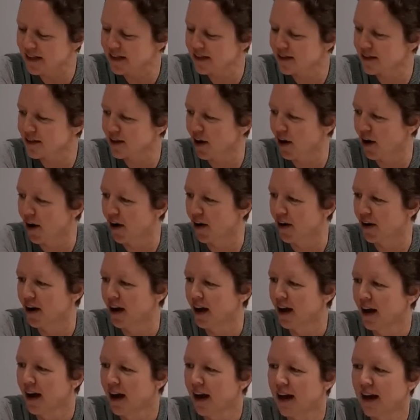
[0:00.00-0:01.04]
So
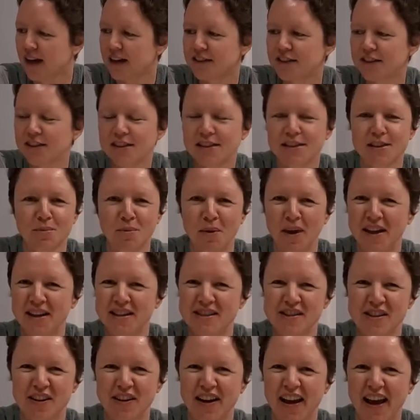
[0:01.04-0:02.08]
it just
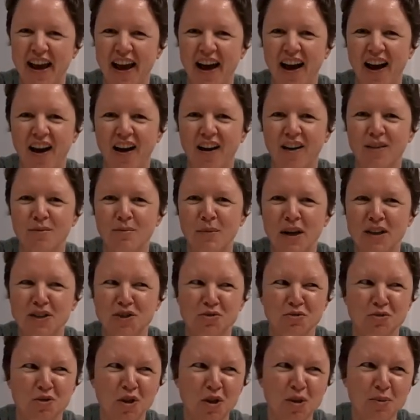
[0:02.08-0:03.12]
depends on how
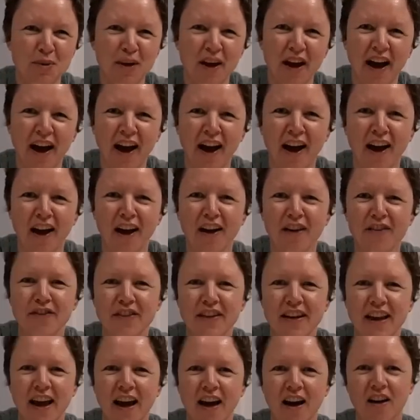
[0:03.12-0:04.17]
much room you have
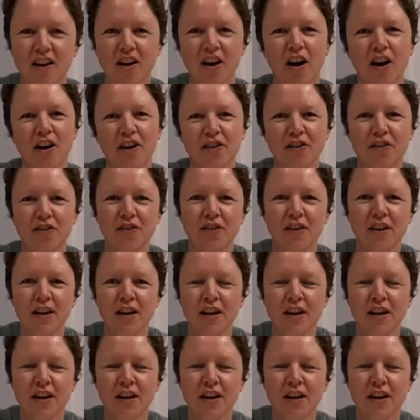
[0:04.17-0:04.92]
and how kind of